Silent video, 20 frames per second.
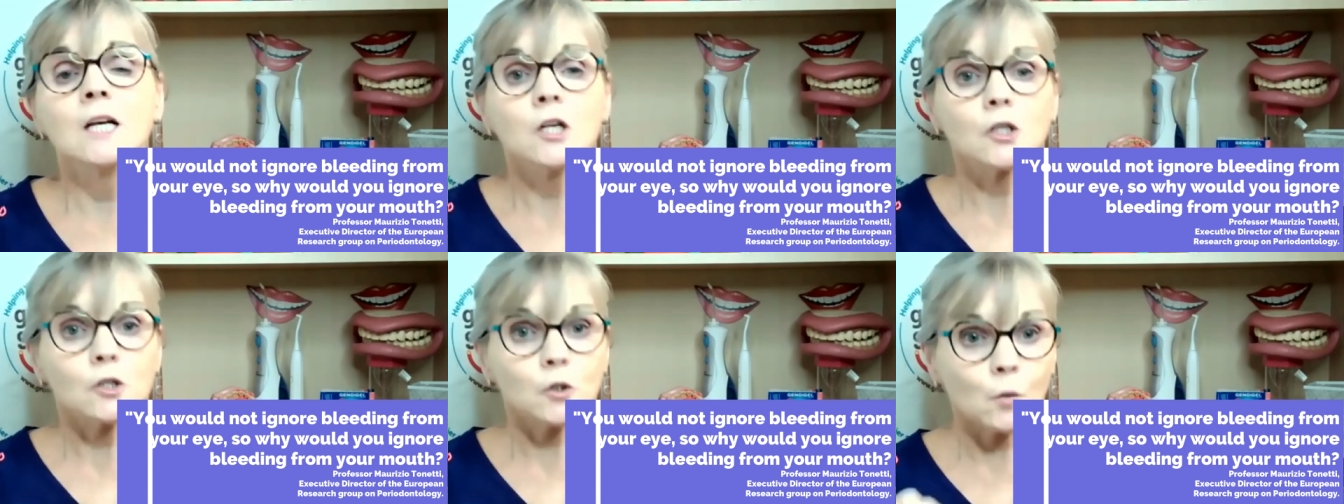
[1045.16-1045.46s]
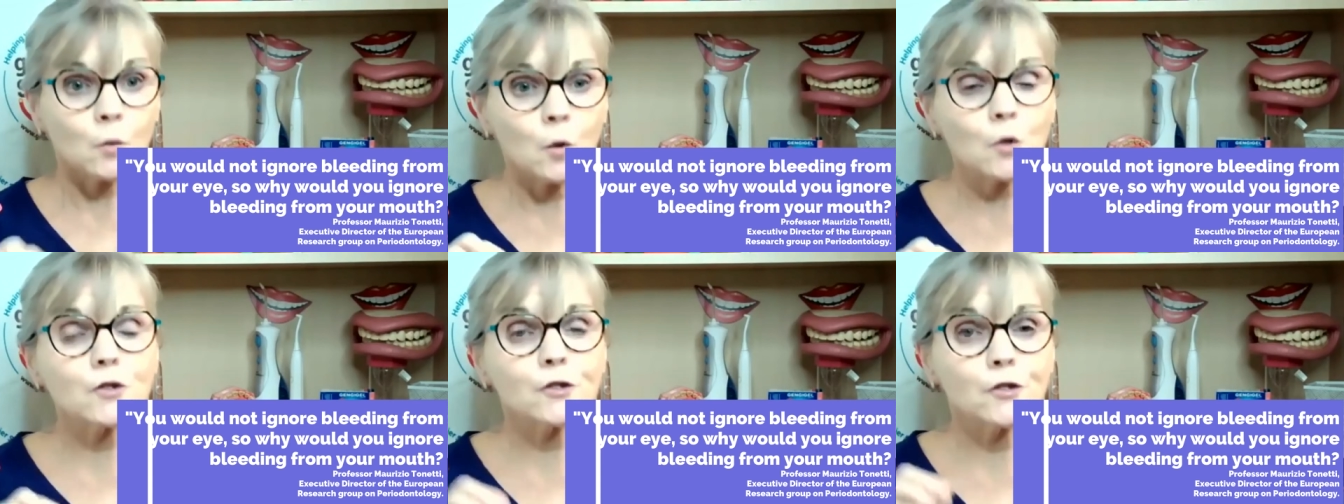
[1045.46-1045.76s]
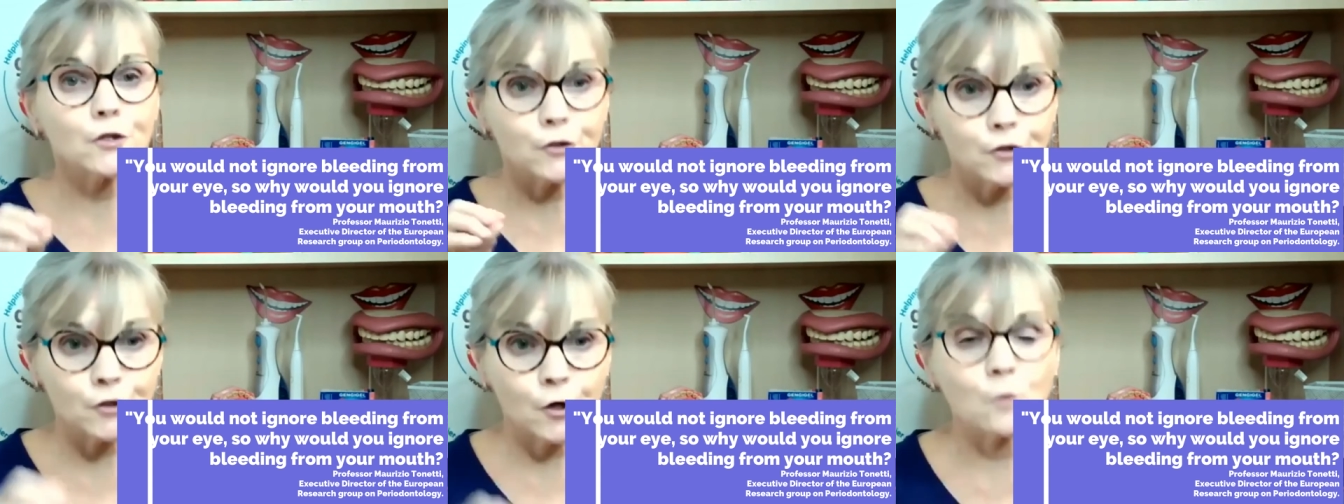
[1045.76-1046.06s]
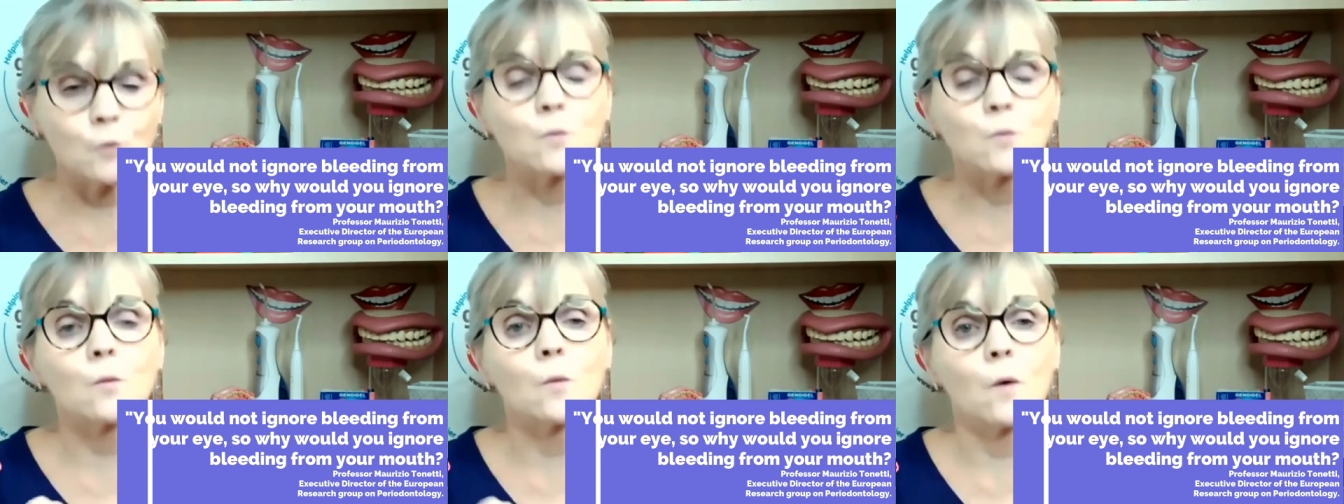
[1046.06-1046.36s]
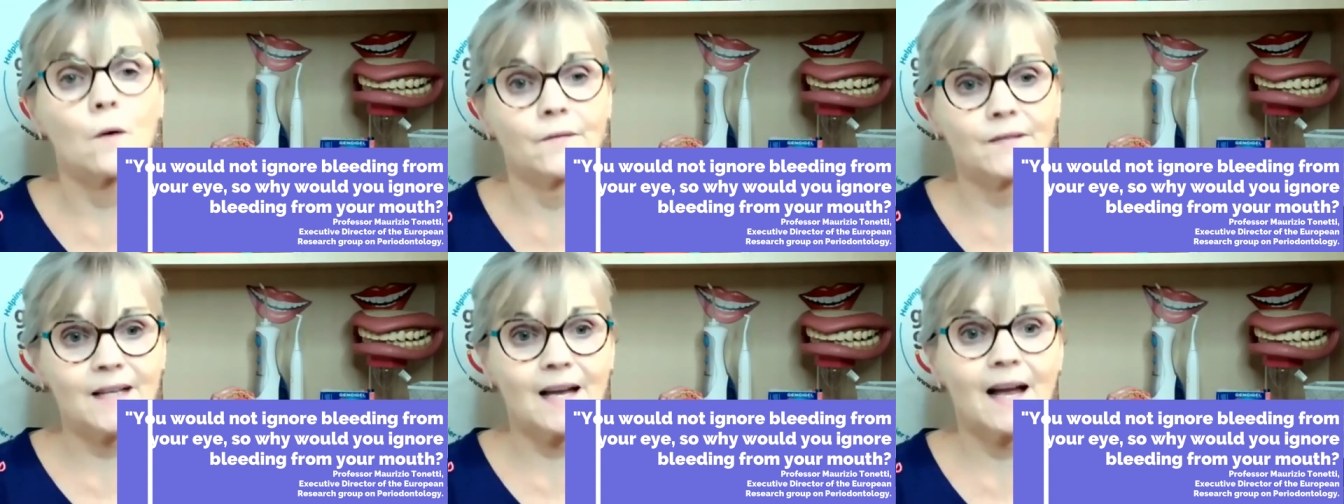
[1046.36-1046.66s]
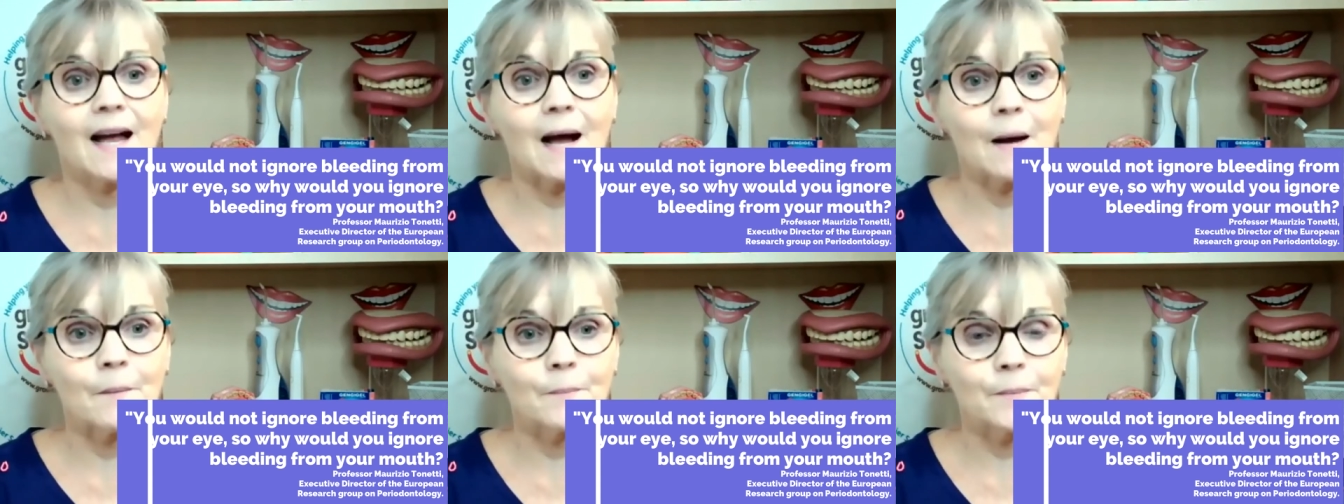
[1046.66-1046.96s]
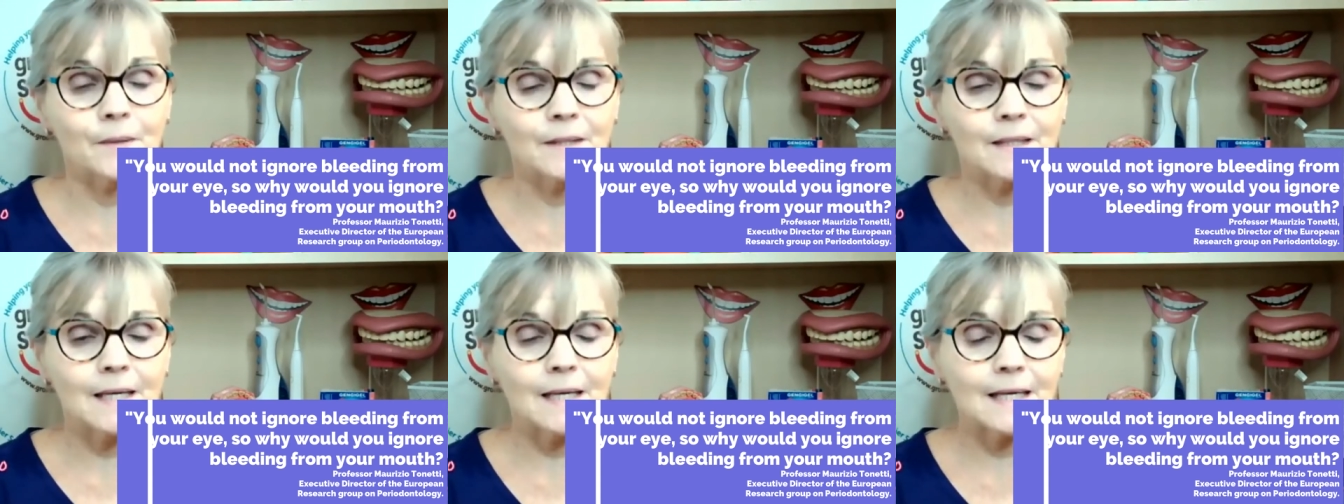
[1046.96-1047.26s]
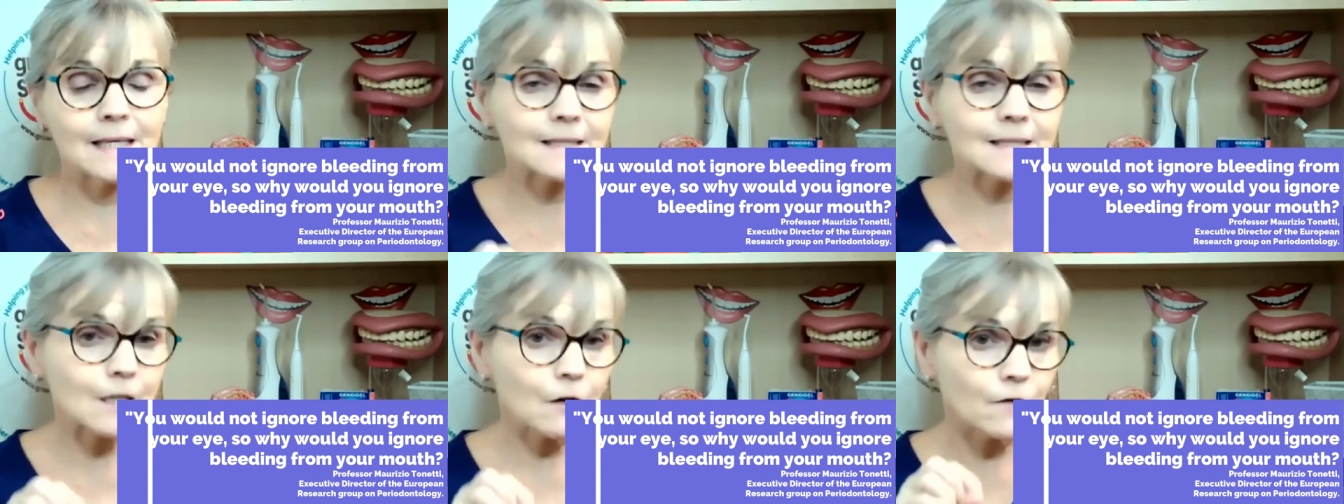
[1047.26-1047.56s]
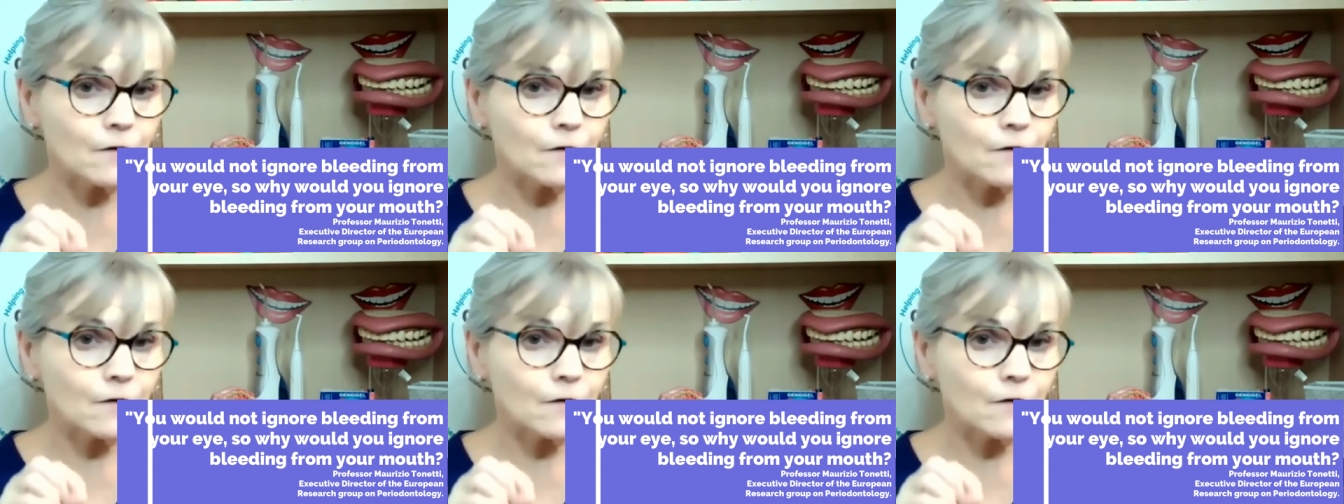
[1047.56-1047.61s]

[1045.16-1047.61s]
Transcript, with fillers: So what you don't want to happen is